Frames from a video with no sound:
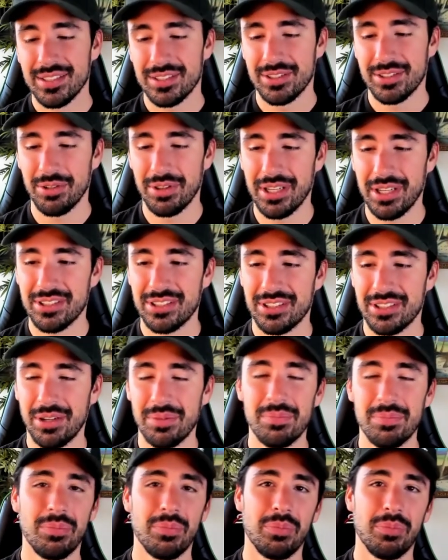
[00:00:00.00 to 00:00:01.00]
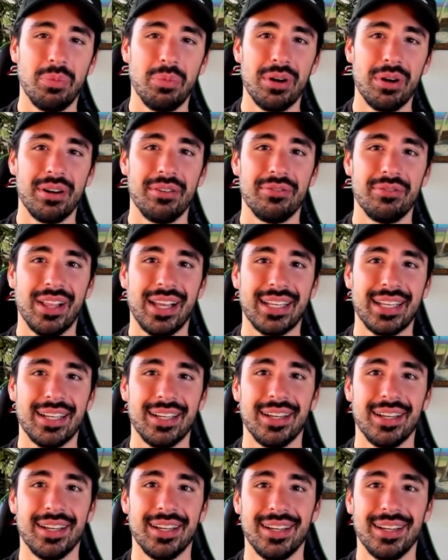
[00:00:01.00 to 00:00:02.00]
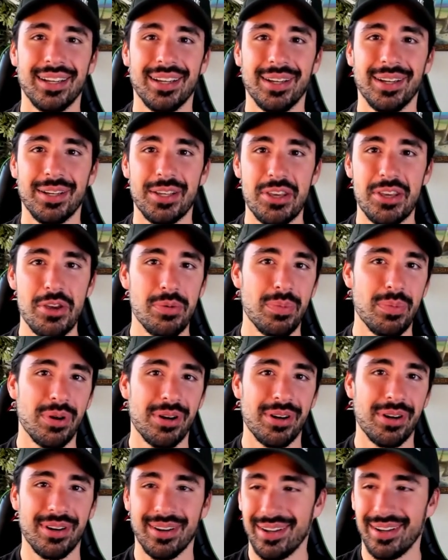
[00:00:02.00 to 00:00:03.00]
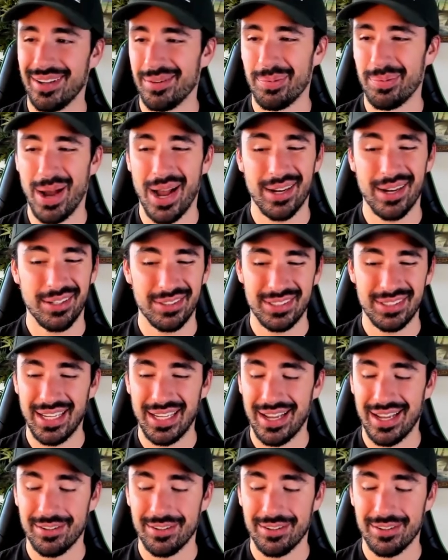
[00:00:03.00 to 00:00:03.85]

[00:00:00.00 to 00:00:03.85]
So there's somewhat of like a humor, hypocrisy.